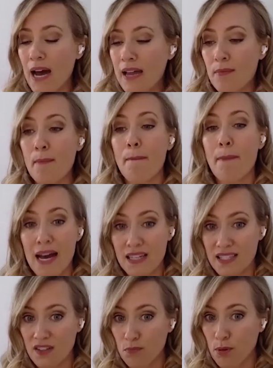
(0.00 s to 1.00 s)
I am a
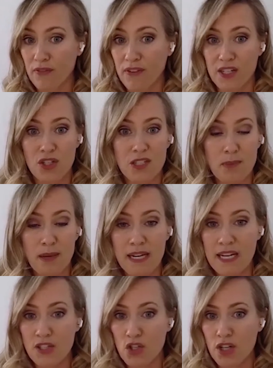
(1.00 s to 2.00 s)
massive perfectionist by
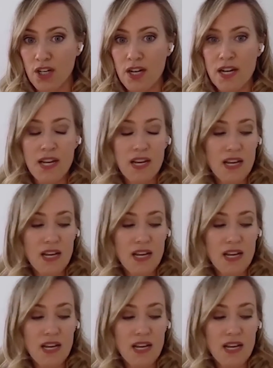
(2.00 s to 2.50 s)
nature.